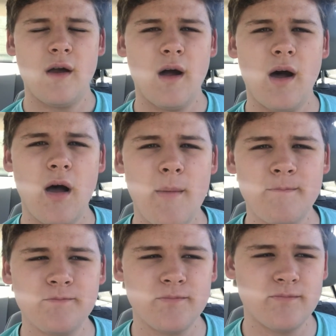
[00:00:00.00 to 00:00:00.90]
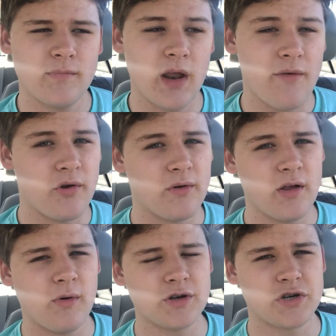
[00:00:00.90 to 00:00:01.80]
Um, and if you
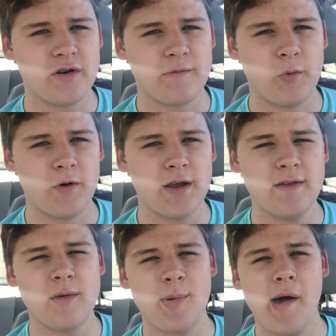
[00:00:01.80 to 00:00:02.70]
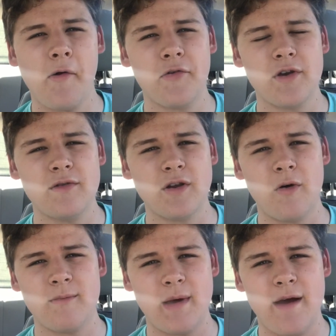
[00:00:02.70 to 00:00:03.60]
really want to show your support, hit the bell so you
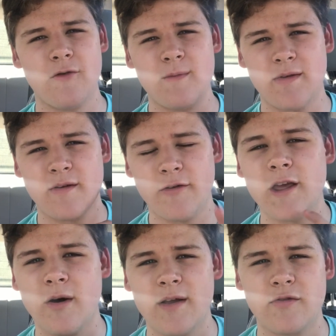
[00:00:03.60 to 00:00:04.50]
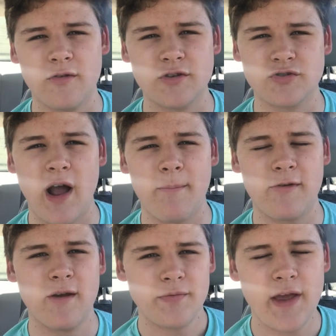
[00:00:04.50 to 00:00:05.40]
don't ever miss video as soon as it
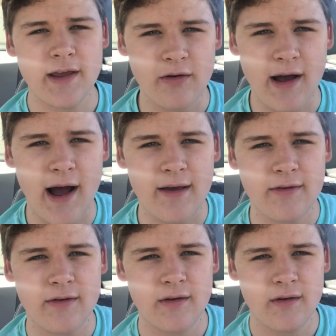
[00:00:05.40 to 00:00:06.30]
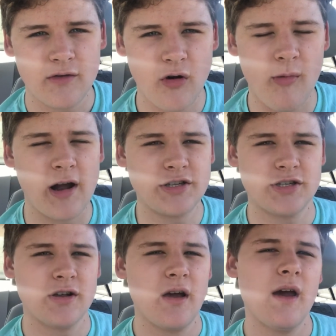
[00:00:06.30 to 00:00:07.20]
drops. Thank you guys so
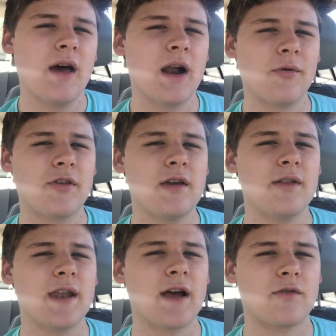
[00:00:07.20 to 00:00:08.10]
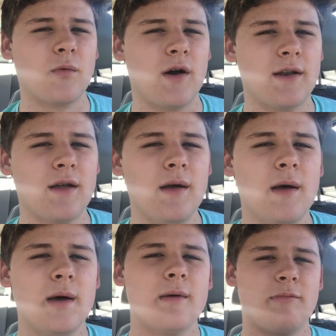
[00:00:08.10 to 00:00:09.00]
much, and I'll see you in the next one.
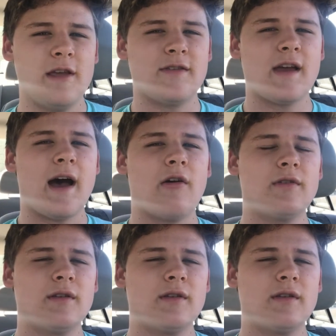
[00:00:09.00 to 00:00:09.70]
Peace out.